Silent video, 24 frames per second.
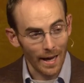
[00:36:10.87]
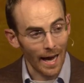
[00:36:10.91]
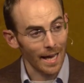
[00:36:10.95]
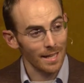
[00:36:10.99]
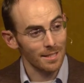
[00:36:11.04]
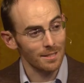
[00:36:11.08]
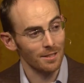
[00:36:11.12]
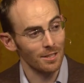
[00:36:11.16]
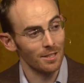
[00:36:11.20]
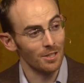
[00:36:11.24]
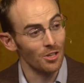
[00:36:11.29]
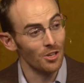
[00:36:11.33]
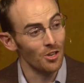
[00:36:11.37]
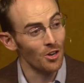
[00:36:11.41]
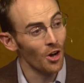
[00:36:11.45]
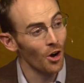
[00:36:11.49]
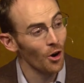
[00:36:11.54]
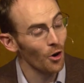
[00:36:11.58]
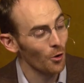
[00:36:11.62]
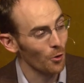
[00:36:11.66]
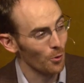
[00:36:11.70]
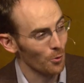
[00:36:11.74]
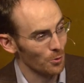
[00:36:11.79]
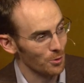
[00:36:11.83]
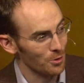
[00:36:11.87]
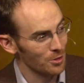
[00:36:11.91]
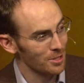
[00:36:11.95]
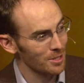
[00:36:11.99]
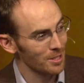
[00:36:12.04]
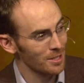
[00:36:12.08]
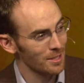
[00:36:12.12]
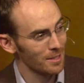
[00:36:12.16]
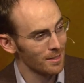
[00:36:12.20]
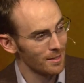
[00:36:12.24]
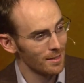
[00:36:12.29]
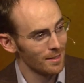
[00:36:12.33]
Aslan knows.
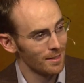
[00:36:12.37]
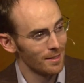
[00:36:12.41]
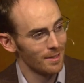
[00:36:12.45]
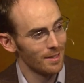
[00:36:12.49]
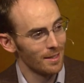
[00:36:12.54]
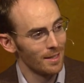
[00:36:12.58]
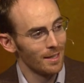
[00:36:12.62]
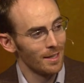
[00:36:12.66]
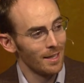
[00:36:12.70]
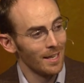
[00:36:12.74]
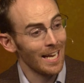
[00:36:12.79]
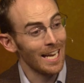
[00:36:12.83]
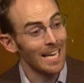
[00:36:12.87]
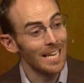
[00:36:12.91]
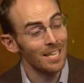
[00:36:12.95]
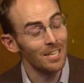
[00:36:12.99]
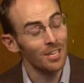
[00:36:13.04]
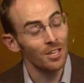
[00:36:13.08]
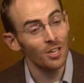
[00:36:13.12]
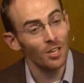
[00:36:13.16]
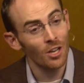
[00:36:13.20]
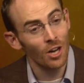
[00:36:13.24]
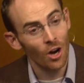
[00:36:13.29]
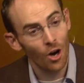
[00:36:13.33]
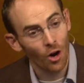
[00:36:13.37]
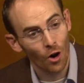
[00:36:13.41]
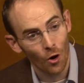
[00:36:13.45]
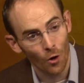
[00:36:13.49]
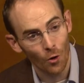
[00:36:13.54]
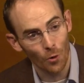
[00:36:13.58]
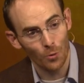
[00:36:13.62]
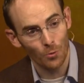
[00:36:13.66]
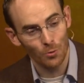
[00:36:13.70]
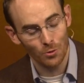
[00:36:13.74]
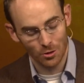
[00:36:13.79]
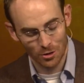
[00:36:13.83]
He
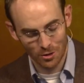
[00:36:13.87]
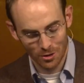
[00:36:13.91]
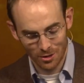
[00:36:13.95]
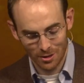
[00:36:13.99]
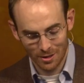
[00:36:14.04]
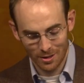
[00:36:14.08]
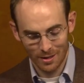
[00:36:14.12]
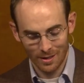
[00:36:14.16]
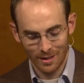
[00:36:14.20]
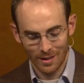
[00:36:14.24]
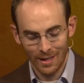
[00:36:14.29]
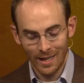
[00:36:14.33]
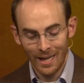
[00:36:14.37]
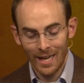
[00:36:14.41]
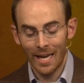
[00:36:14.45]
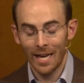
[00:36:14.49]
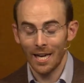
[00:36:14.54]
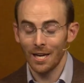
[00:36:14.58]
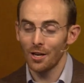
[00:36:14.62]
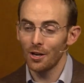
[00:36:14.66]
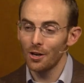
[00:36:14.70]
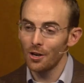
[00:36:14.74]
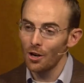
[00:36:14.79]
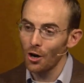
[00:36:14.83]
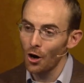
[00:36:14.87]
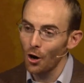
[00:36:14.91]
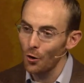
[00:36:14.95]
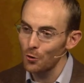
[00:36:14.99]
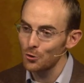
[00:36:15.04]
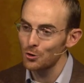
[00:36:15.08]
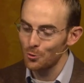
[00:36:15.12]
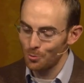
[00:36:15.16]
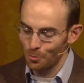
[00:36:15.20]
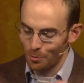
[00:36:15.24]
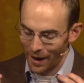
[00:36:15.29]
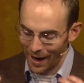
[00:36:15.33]
knows. He
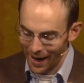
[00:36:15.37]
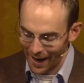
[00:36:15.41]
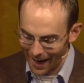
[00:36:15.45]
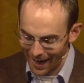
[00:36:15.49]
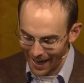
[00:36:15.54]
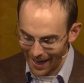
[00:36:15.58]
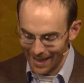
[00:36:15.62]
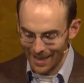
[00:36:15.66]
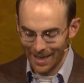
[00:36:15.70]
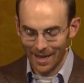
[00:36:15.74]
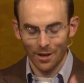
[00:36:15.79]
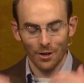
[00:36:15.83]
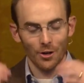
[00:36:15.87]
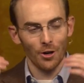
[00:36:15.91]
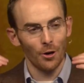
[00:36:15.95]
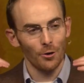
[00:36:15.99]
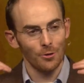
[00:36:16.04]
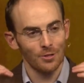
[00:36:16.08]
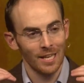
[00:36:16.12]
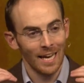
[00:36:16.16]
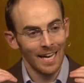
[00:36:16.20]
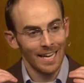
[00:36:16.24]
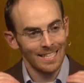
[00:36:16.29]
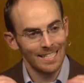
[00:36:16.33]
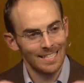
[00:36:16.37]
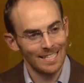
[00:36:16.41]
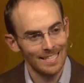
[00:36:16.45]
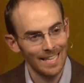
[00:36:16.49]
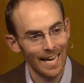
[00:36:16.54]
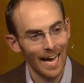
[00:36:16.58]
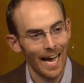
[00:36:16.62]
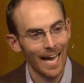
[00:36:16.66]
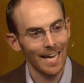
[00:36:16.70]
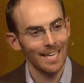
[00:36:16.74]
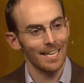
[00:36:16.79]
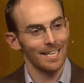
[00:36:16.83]
knows pain. He knows
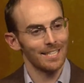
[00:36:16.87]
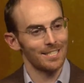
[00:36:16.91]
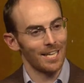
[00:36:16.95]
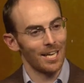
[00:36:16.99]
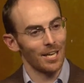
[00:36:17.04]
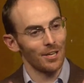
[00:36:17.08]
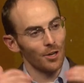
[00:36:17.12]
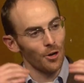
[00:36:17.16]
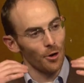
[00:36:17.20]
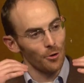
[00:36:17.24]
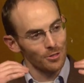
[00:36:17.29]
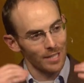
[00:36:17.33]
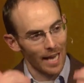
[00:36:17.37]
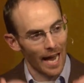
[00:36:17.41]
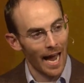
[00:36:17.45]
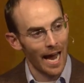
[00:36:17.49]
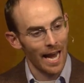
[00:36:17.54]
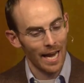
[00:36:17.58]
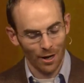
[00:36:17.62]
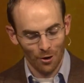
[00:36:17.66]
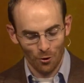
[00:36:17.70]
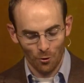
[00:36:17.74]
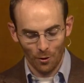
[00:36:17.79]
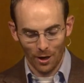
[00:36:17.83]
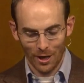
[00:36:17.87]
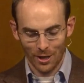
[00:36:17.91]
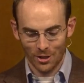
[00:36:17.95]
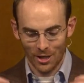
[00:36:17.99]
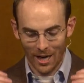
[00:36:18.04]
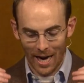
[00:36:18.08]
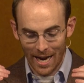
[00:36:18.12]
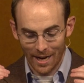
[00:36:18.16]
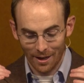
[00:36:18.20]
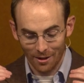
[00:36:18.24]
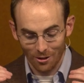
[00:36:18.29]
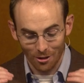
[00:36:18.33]
sadness. He knows anguish
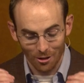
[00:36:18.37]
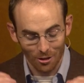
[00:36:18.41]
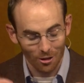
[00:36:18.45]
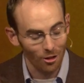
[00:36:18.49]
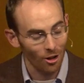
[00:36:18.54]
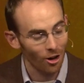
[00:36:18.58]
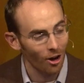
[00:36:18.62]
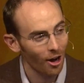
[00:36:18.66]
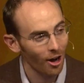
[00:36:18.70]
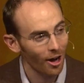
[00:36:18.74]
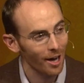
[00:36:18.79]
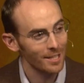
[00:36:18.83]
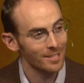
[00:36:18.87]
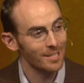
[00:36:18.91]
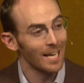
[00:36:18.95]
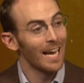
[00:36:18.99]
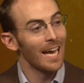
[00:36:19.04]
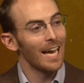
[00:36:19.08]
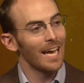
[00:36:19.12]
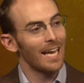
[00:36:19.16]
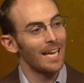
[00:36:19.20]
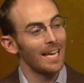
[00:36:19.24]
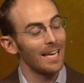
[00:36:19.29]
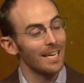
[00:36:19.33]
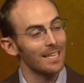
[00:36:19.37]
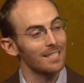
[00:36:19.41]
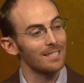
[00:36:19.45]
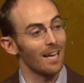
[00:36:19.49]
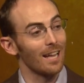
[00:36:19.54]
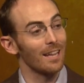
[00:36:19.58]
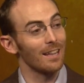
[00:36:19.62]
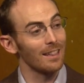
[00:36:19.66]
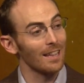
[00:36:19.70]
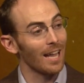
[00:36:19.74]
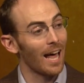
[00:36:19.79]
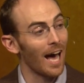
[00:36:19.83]
and loss. He is
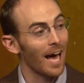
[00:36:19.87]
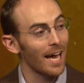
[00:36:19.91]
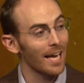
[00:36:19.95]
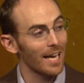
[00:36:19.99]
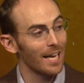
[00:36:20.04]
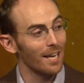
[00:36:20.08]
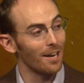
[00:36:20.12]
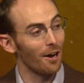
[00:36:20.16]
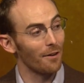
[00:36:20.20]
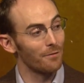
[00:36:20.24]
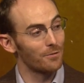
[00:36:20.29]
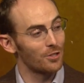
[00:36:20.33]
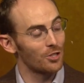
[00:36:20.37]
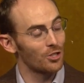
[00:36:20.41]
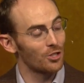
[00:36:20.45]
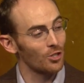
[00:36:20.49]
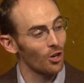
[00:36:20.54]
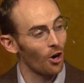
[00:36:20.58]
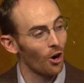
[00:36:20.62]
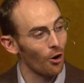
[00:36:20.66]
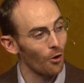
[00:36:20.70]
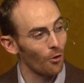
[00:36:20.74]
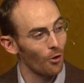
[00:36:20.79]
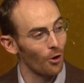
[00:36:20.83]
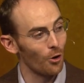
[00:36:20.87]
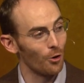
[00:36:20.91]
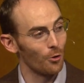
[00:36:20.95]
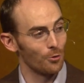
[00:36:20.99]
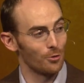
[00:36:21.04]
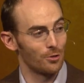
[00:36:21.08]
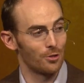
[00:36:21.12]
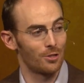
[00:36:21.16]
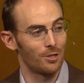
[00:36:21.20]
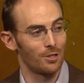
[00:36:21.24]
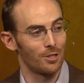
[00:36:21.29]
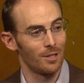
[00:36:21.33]
a lion of
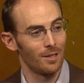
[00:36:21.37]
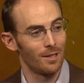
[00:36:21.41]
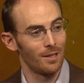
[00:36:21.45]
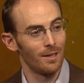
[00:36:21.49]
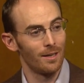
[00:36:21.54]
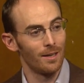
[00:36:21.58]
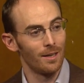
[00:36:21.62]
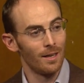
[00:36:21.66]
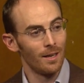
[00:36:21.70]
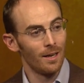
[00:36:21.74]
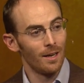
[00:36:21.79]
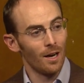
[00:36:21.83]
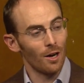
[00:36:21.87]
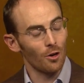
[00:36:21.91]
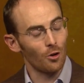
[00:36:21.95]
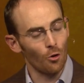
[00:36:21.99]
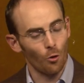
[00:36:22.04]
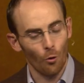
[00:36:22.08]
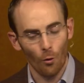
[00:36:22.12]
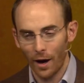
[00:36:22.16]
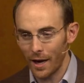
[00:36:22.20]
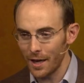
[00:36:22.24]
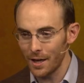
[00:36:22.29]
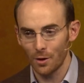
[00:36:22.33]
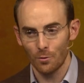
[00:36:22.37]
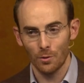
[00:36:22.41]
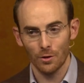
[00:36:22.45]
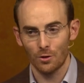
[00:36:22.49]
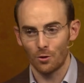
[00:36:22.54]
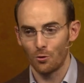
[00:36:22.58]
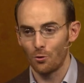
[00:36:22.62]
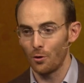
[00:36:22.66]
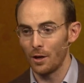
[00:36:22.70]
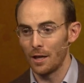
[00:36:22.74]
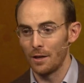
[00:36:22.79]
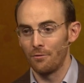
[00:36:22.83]
sorrows, acquainted
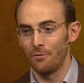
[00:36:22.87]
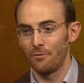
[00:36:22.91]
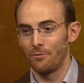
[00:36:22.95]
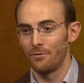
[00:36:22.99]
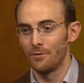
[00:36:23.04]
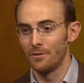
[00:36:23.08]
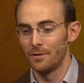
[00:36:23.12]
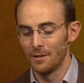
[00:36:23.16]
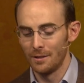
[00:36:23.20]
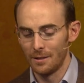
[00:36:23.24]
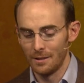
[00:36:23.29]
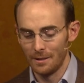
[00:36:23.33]
with grief.